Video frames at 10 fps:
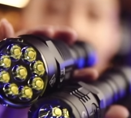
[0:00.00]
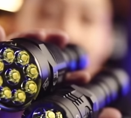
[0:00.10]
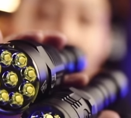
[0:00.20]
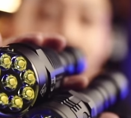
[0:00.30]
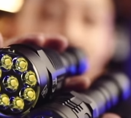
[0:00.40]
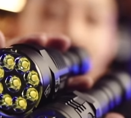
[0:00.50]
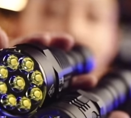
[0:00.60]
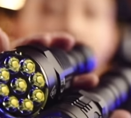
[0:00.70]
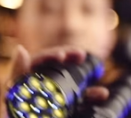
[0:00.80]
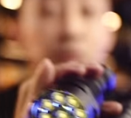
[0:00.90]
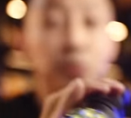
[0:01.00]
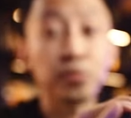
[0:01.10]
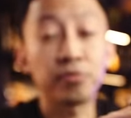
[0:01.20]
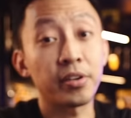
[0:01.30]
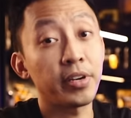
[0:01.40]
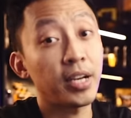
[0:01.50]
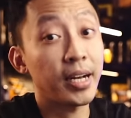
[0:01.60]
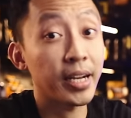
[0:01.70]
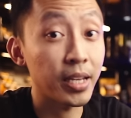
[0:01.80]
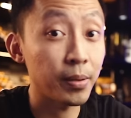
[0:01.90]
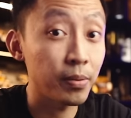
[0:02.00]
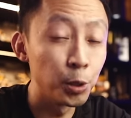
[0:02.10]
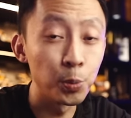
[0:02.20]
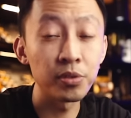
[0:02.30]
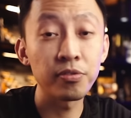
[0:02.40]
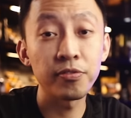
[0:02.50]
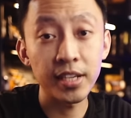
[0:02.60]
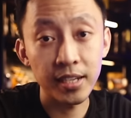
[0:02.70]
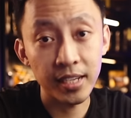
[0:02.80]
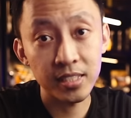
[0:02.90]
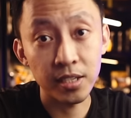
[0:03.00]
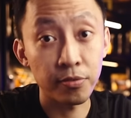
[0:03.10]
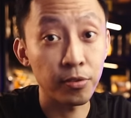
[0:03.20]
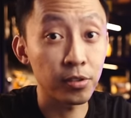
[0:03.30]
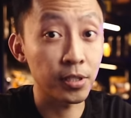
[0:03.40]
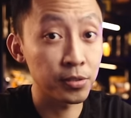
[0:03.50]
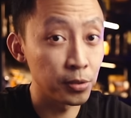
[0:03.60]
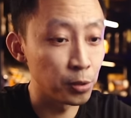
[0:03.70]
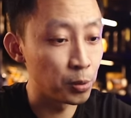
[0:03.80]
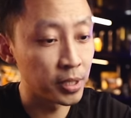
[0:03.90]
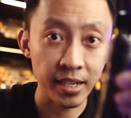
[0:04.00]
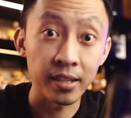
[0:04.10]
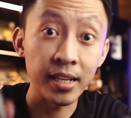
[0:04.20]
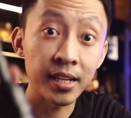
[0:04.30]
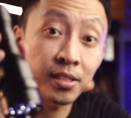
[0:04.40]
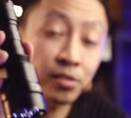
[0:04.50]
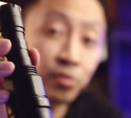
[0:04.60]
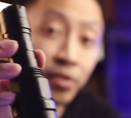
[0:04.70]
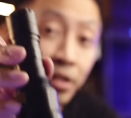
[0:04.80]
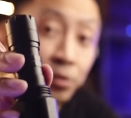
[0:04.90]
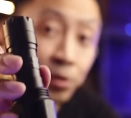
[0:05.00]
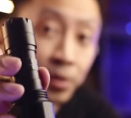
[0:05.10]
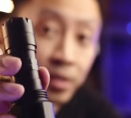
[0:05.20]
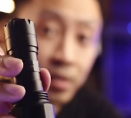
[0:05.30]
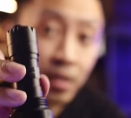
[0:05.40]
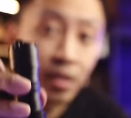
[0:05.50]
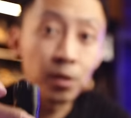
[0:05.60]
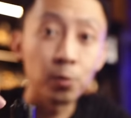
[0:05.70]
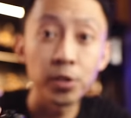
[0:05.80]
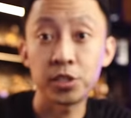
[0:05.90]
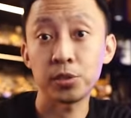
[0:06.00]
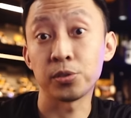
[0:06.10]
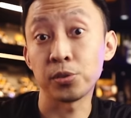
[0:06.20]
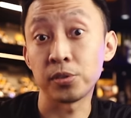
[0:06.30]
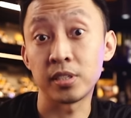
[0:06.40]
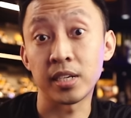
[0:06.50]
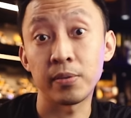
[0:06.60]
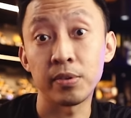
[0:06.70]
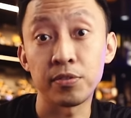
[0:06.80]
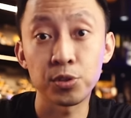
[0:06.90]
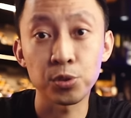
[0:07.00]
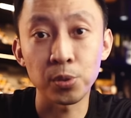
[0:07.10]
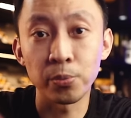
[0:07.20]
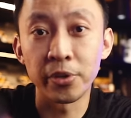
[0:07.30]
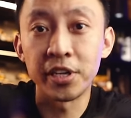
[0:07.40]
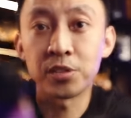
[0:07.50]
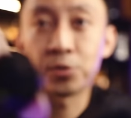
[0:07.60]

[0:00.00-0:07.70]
Right, all of these are also very high lumen floodlights at 4000 lumen and 9500 lumens which also designed with strobe ready